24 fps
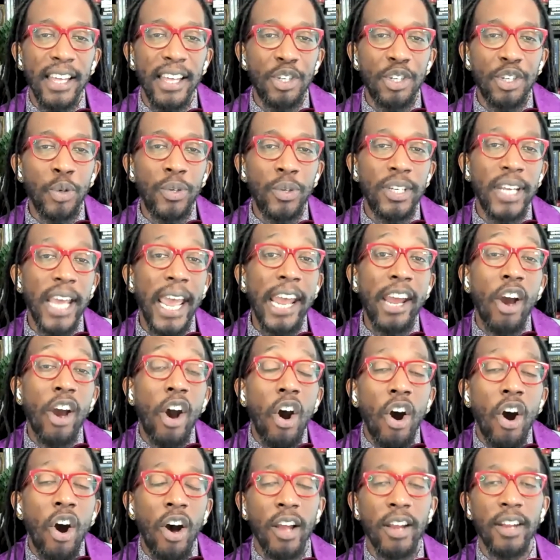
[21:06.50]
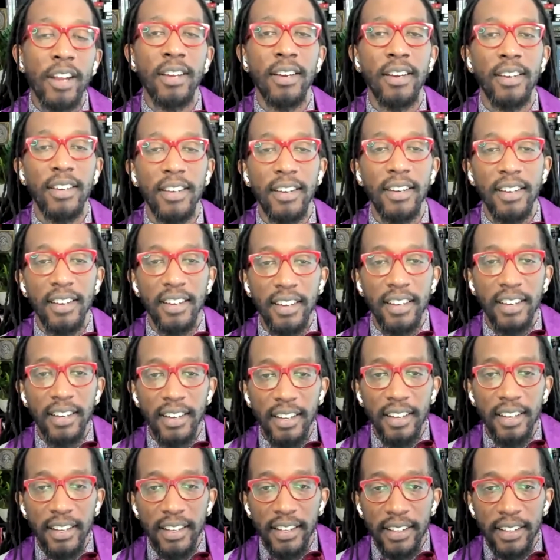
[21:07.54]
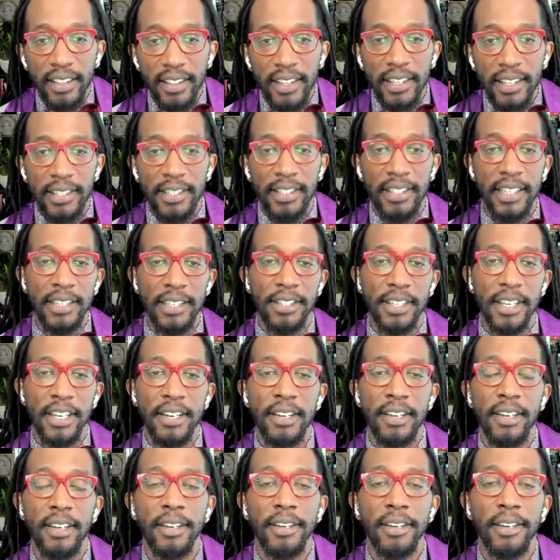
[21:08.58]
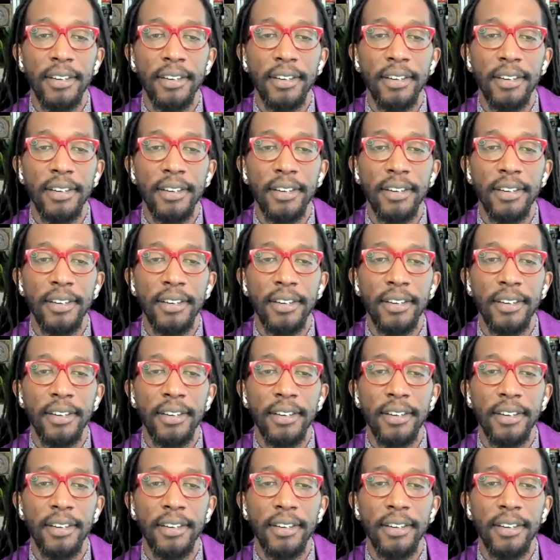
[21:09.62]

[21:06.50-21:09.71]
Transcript: that you take on this season?